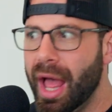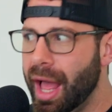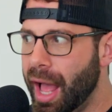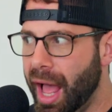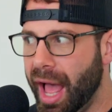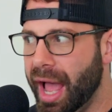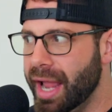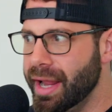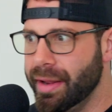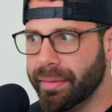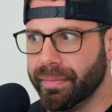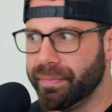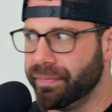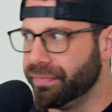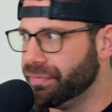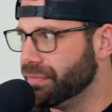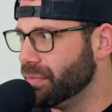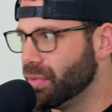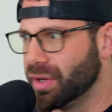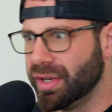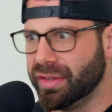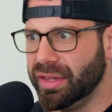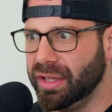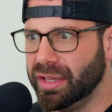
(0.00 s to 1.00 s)
I am
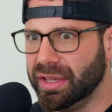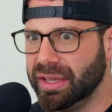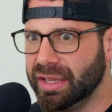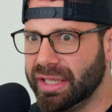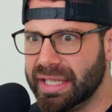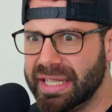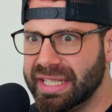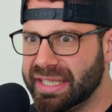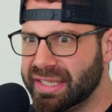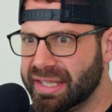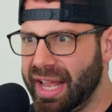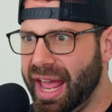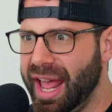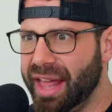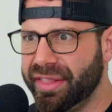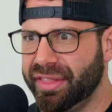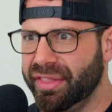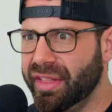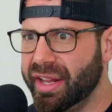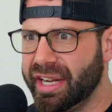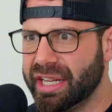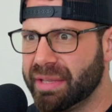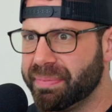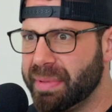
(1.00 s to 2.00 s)
one of the least
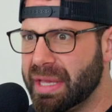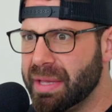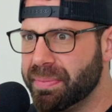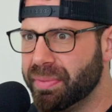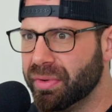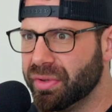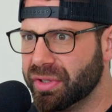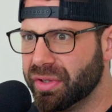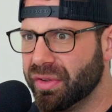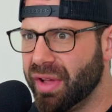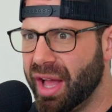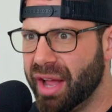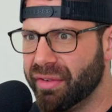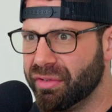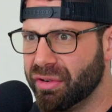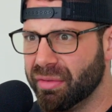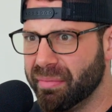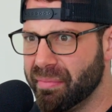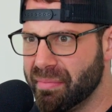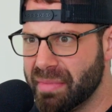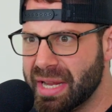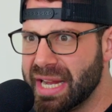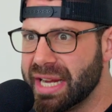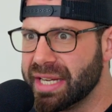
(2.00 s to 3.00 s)
athletic people you'll ever
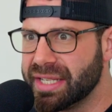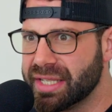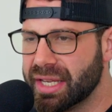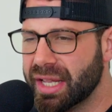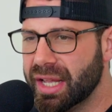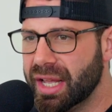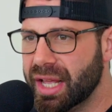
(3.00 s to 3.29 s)
meet.